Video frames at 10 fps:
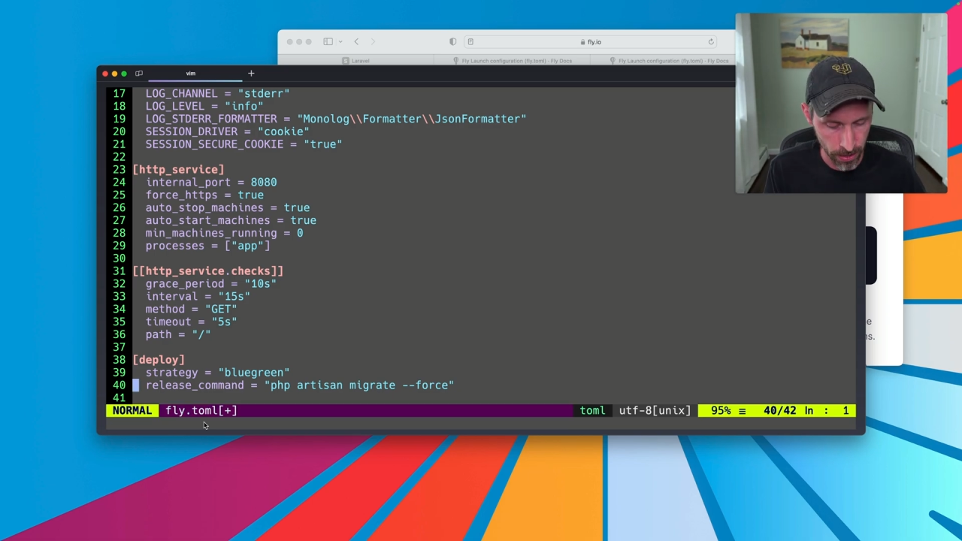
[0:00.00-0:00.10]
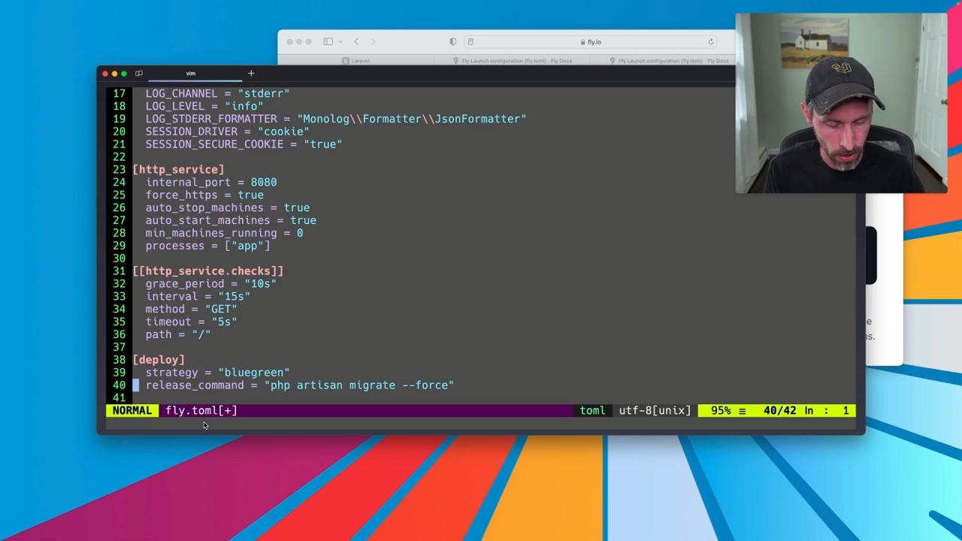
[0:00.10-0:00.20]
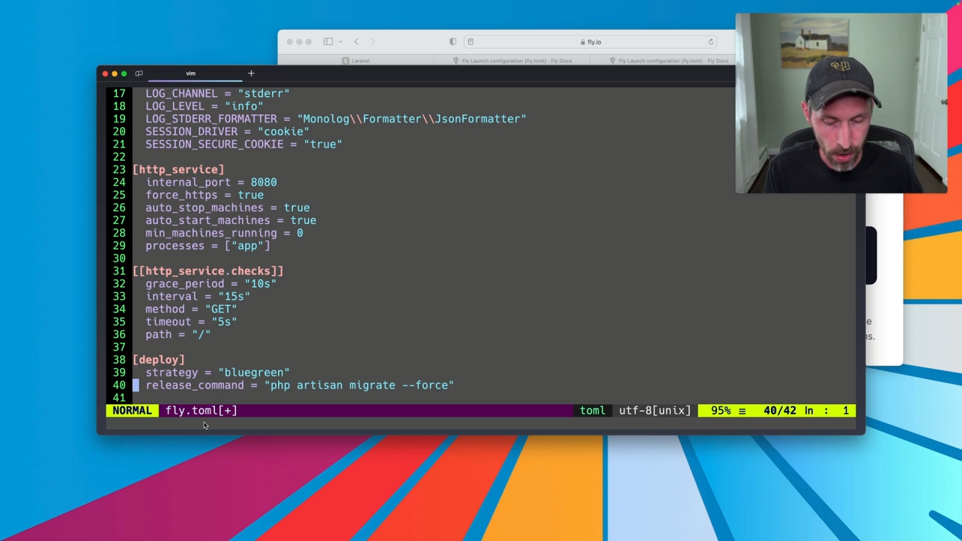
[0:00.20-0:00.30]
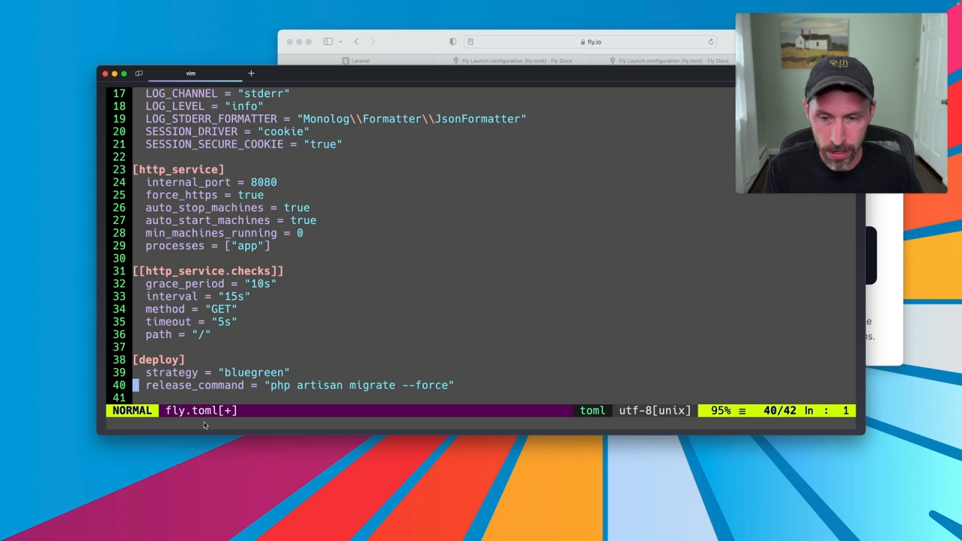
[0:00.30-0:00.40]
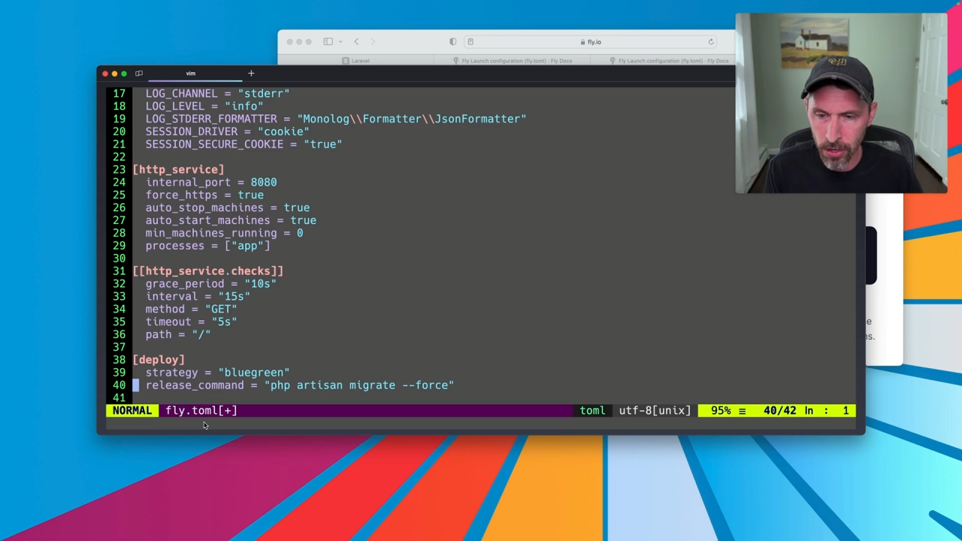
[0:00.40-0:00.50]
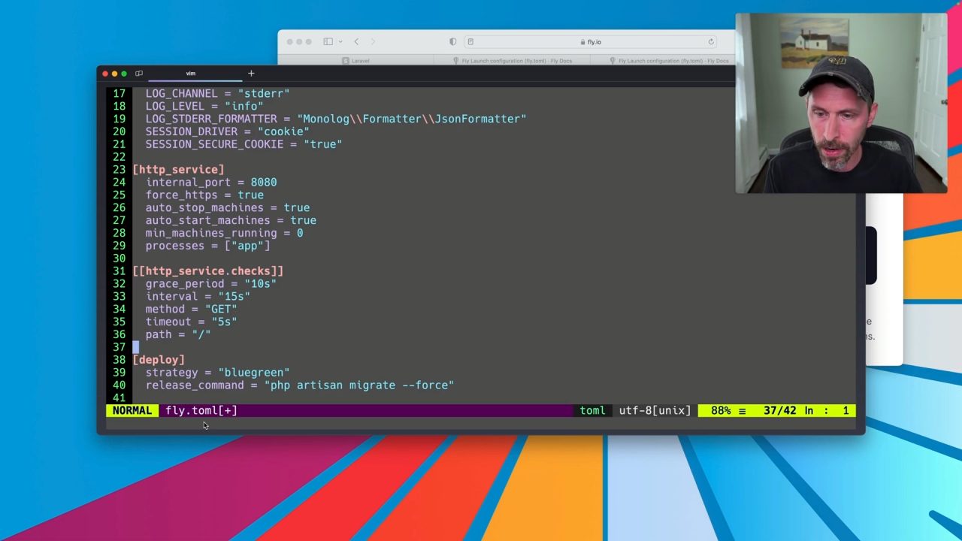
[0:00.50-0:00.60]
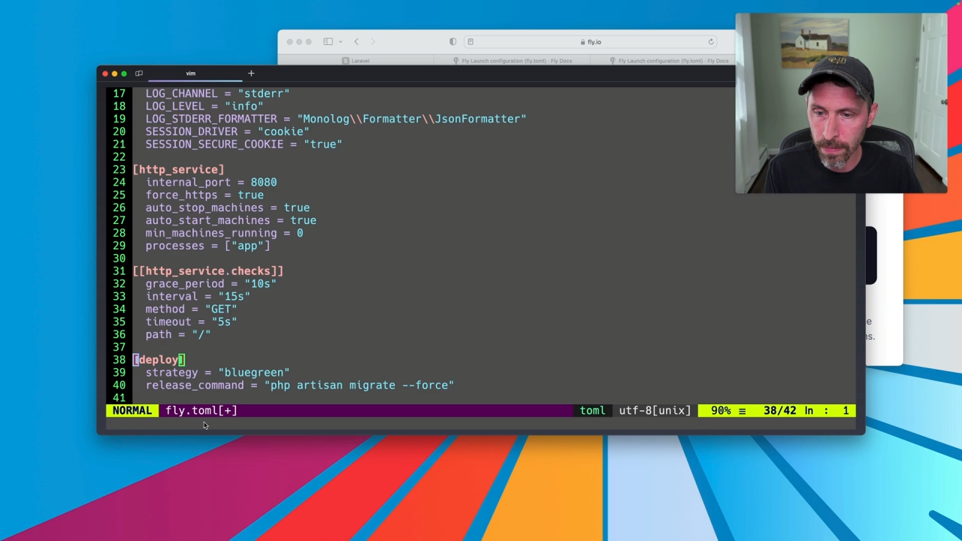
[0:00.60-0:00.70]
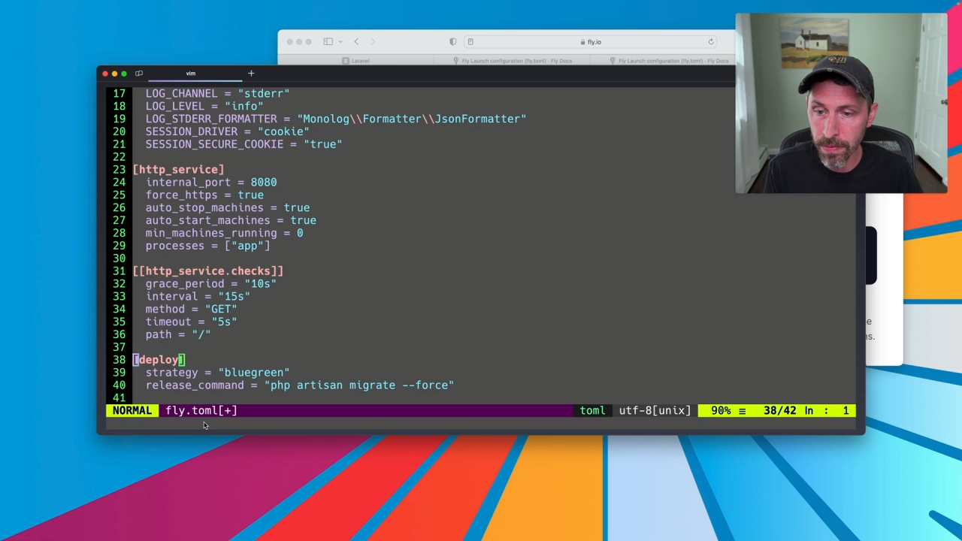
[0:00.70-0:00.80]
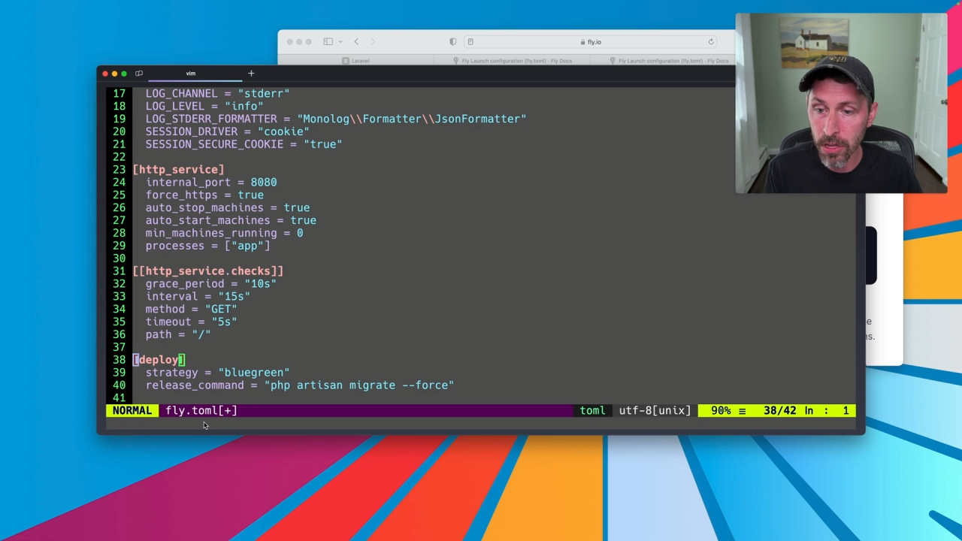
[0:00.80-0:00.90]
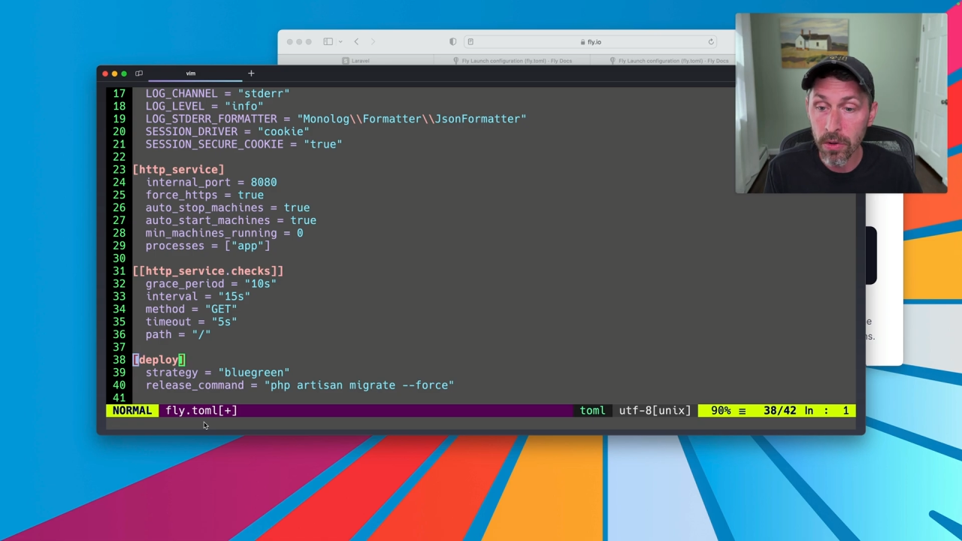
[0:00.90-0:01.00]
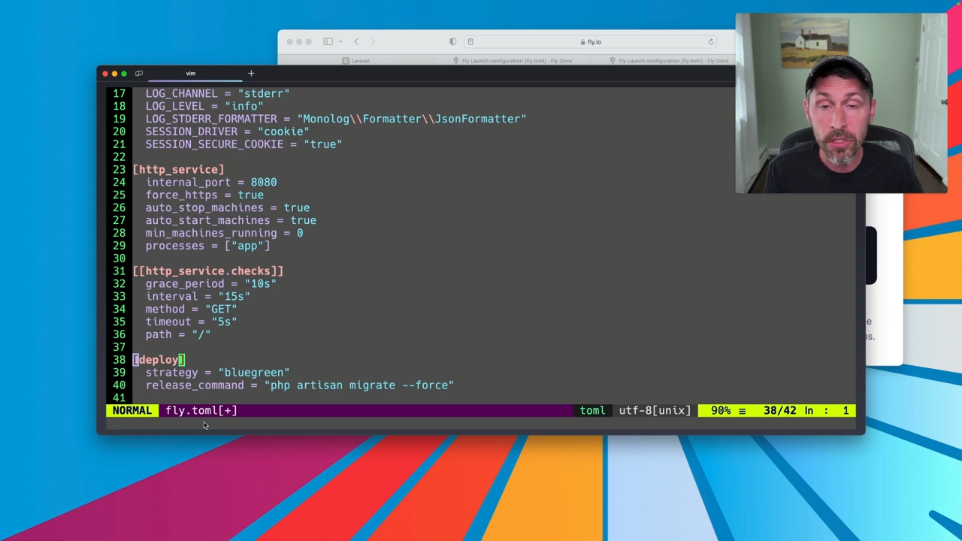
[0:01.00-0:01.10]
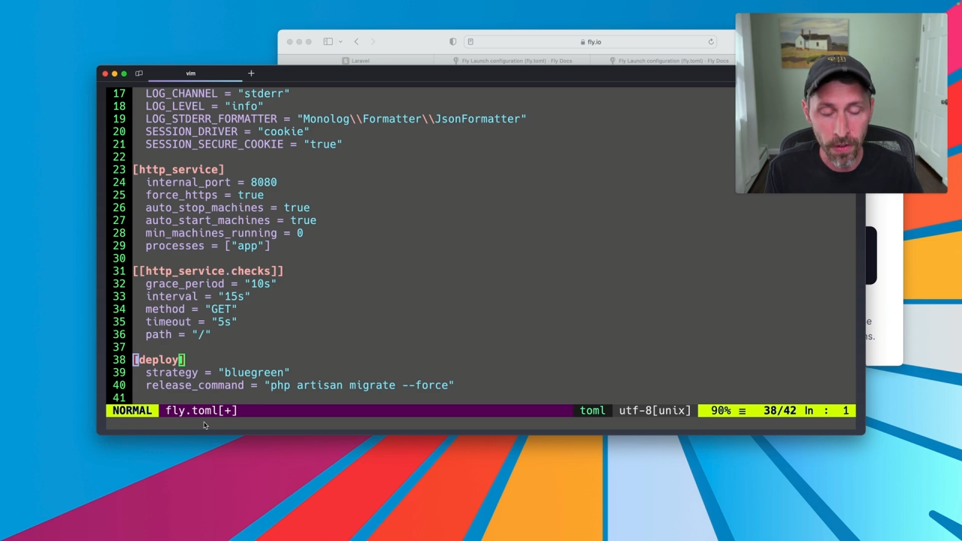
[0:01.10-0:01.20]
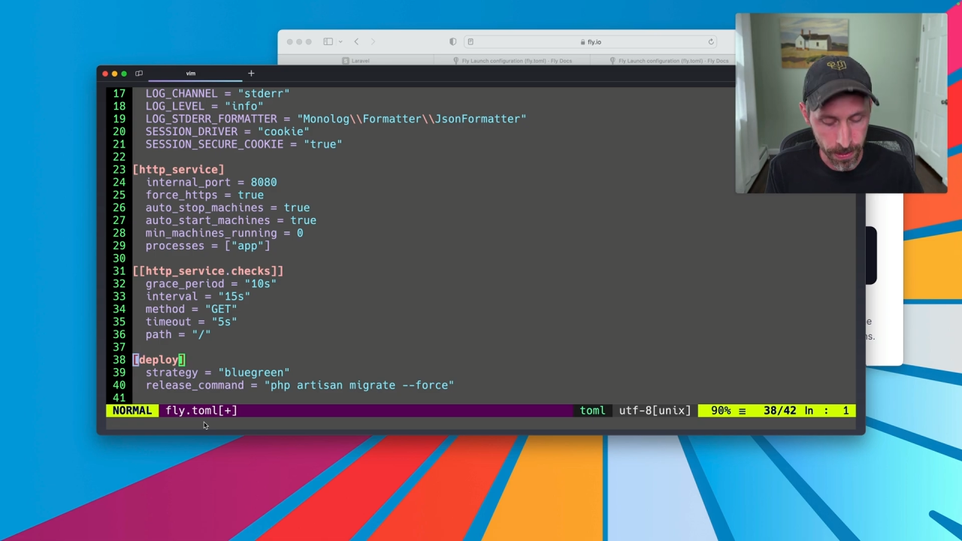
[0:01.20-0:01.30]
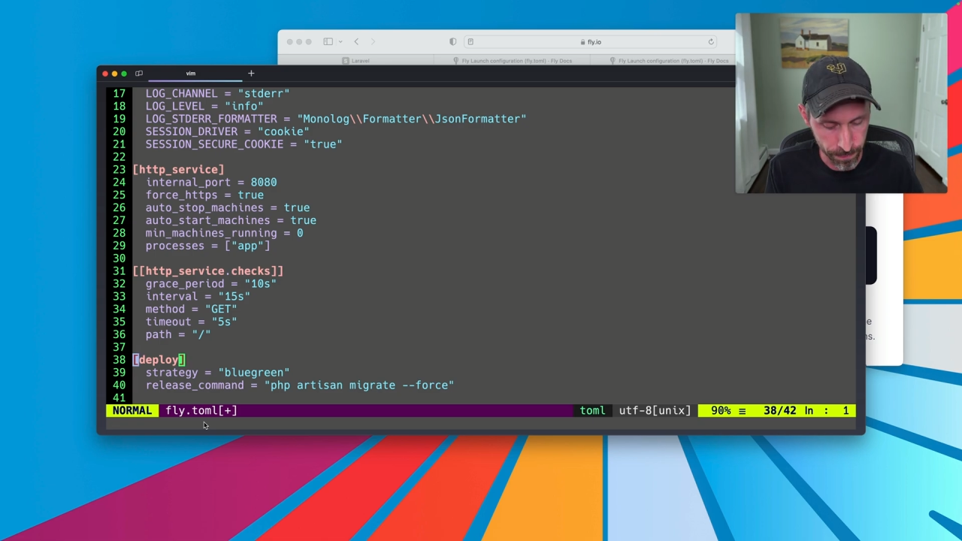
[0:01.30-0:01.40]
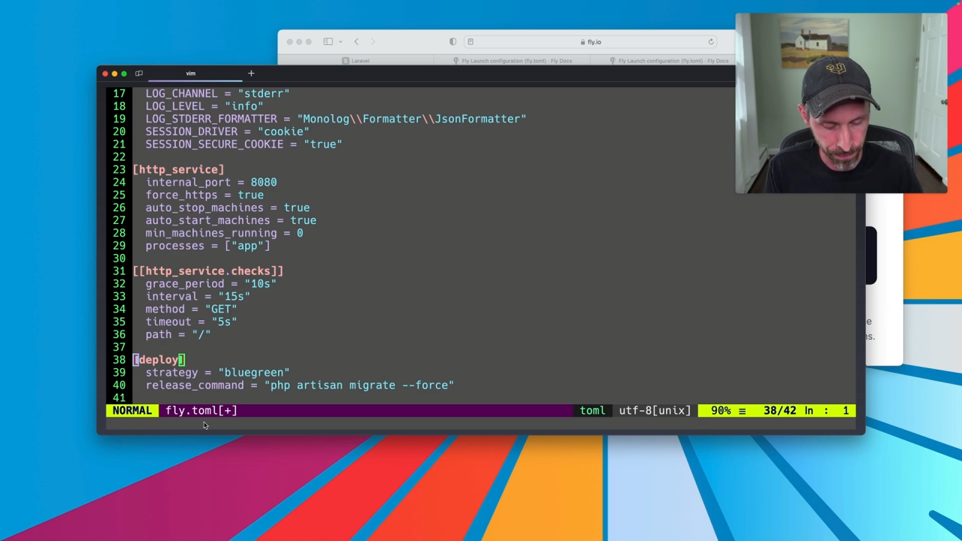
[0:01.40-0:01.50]
Or you know what? You know what's
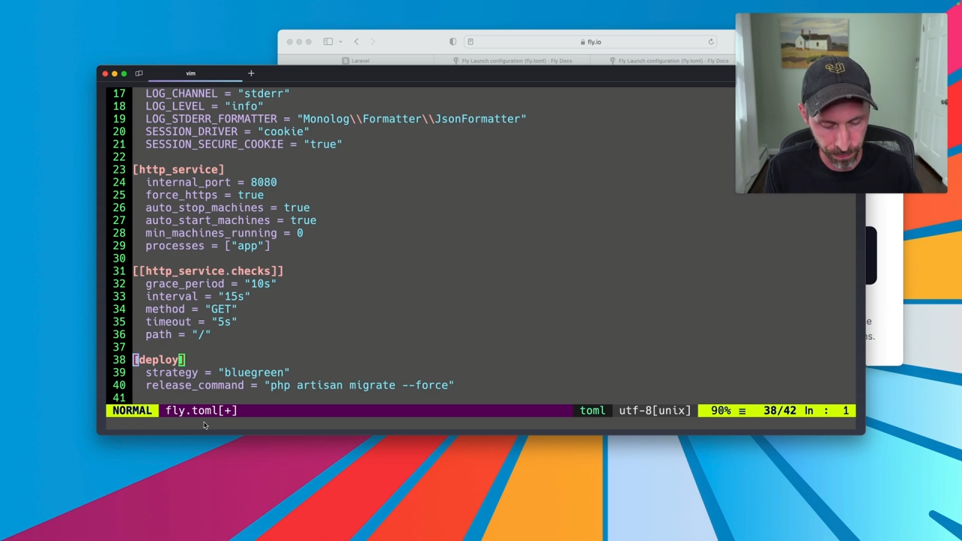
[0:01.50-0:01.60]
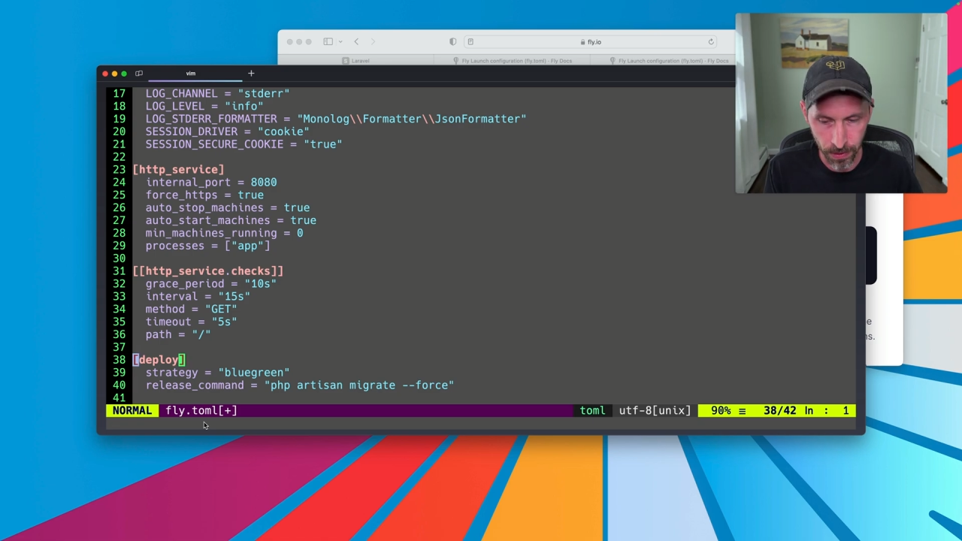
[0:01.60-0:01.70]
fun?